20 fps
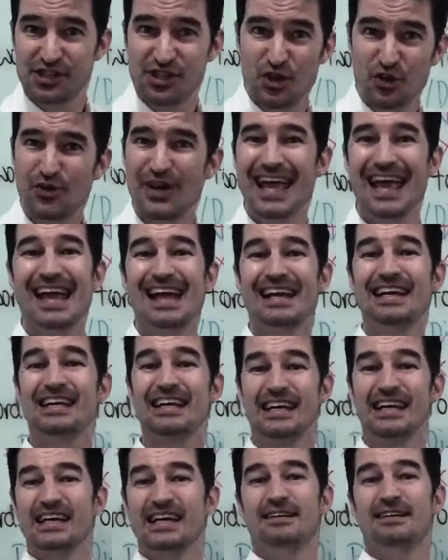You need
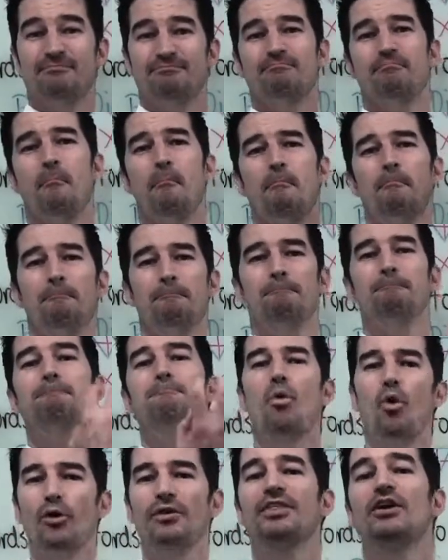
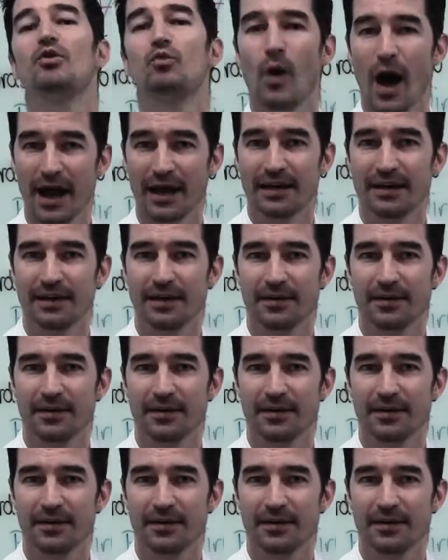more than one.